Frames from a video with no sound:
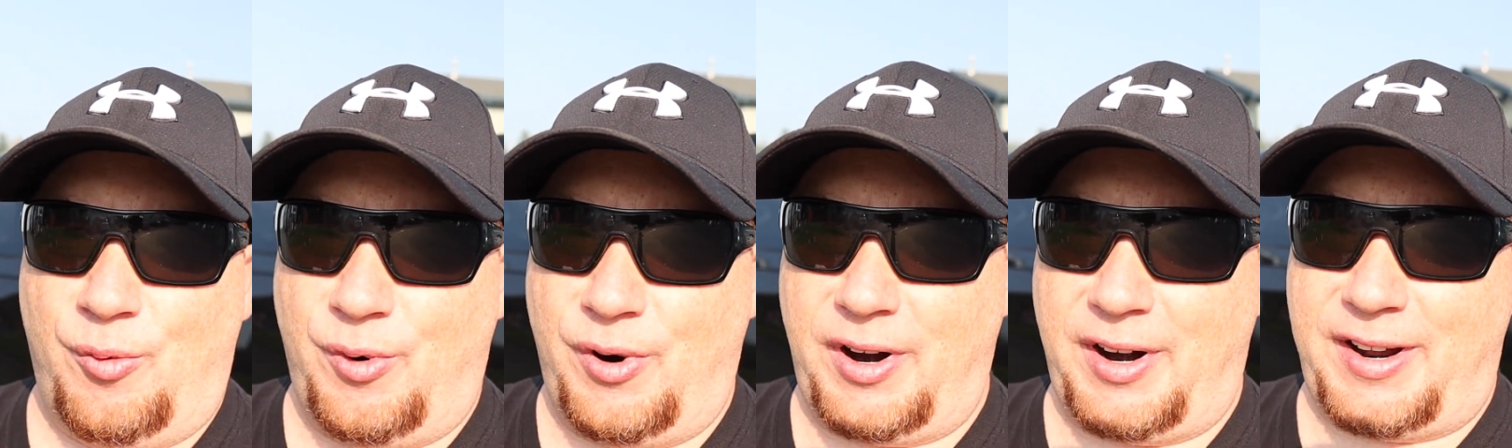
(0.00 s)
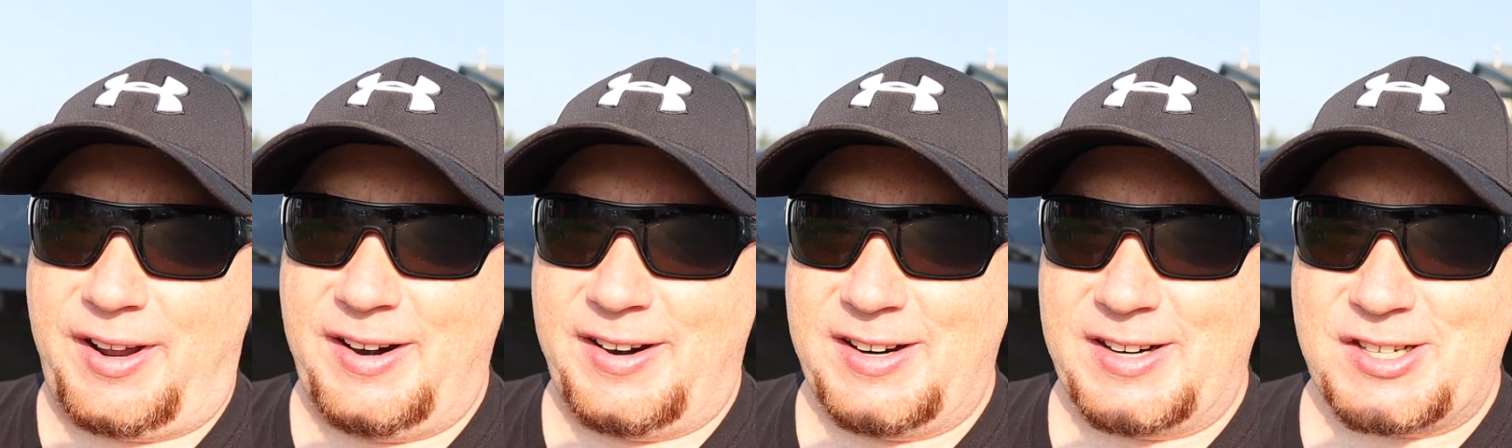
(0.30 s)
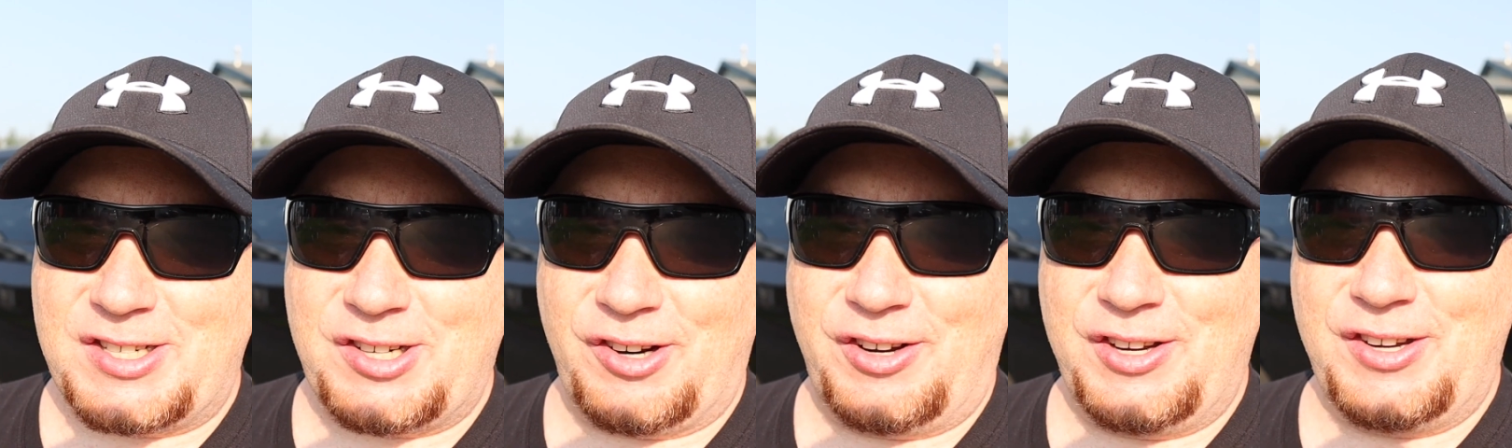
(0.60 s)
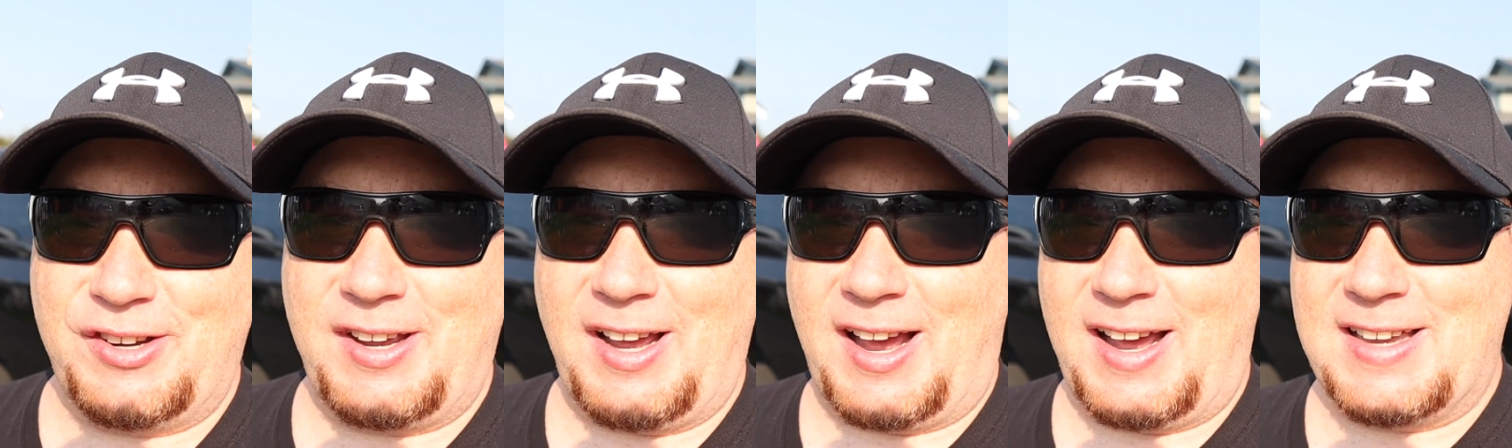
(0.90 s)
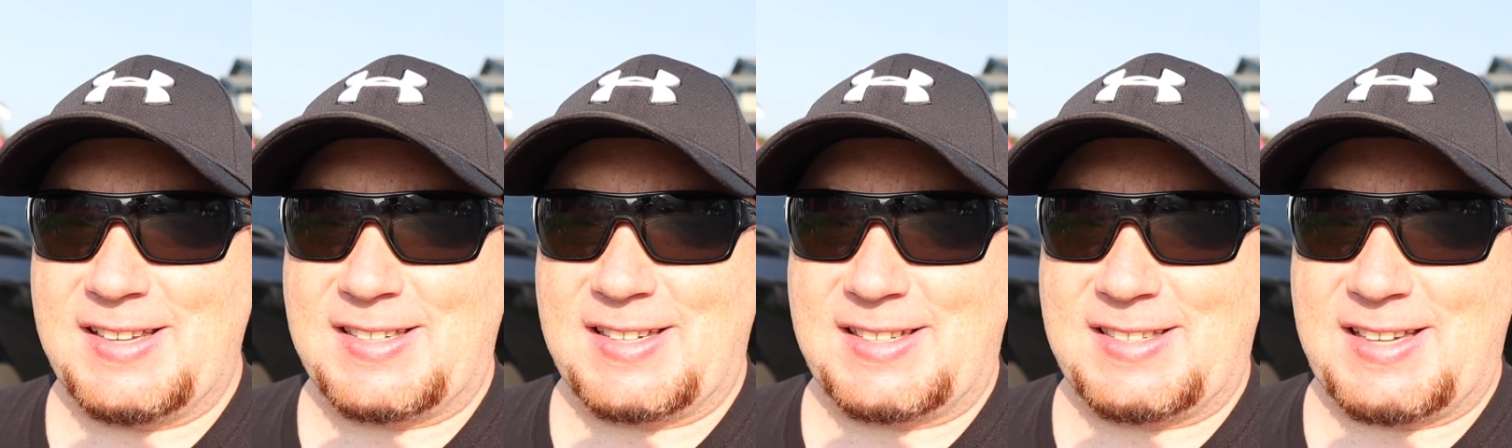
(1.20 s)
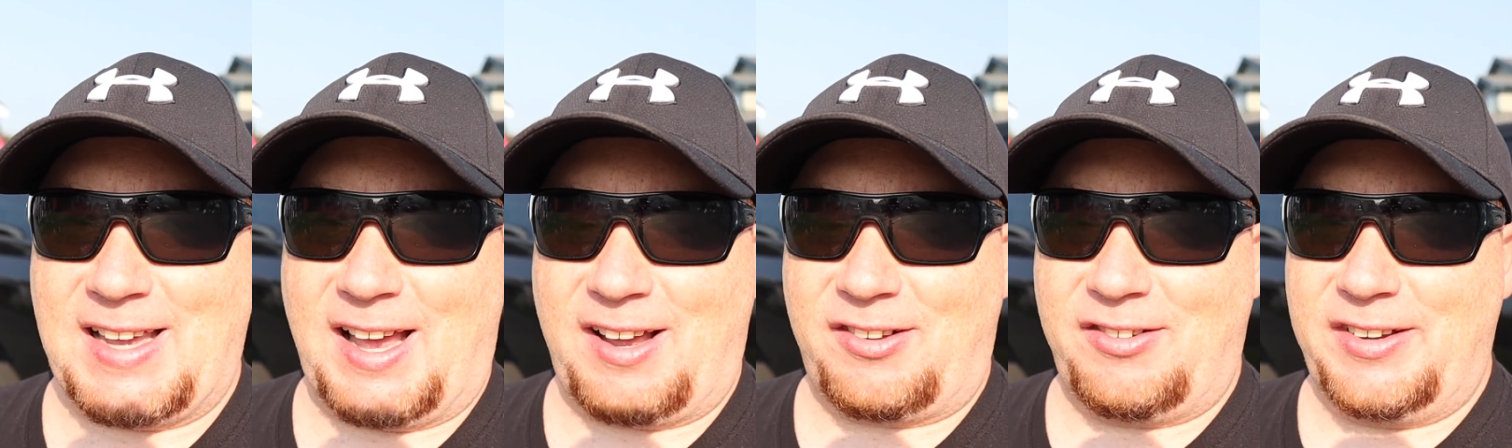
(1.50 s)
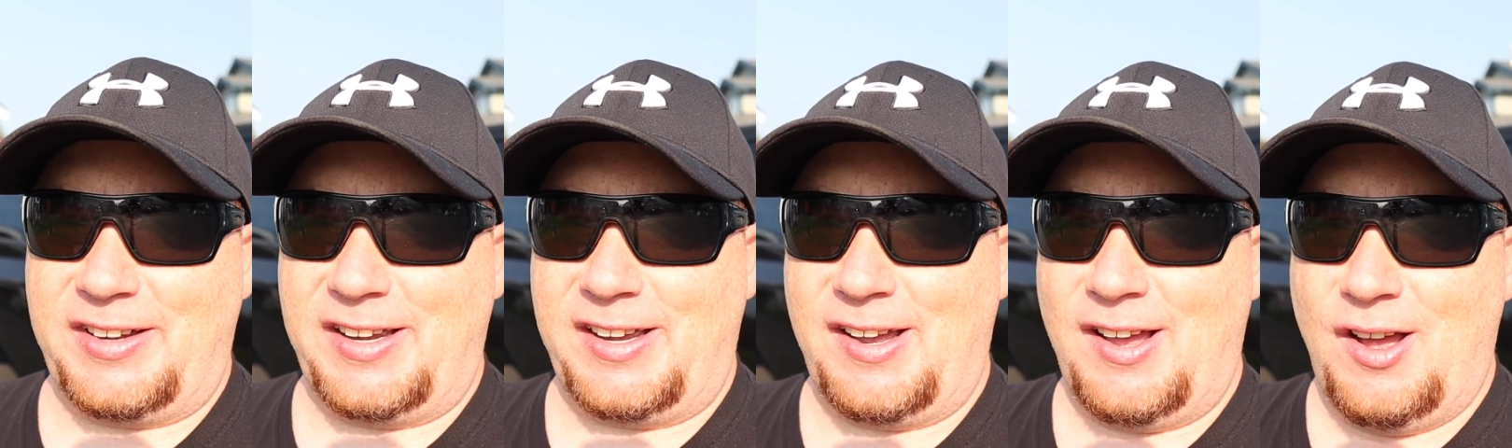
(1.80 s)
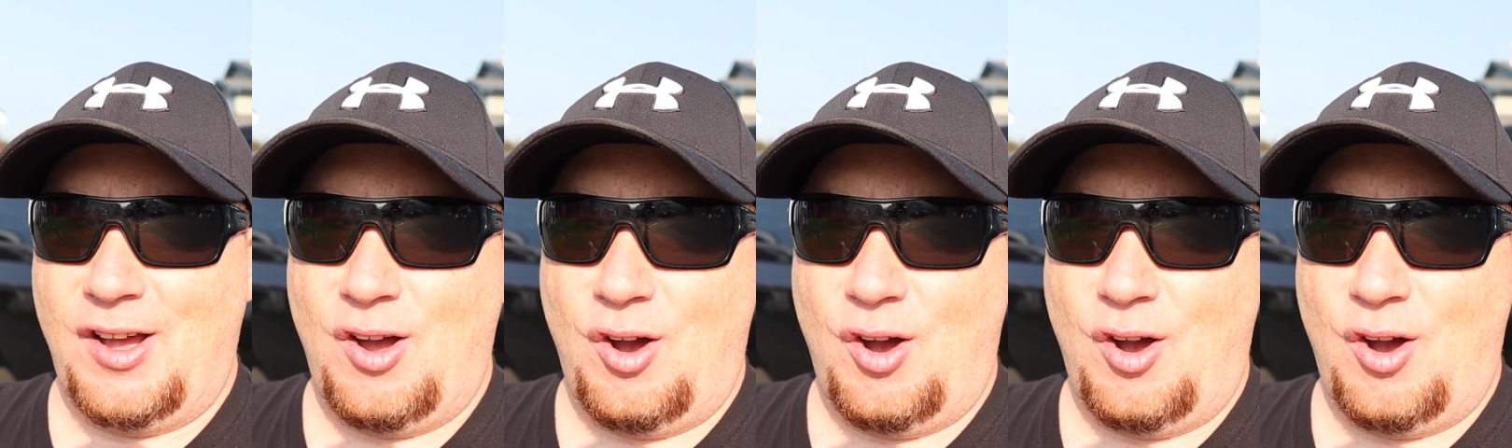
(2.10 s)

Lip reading: We're going to show you guys exactly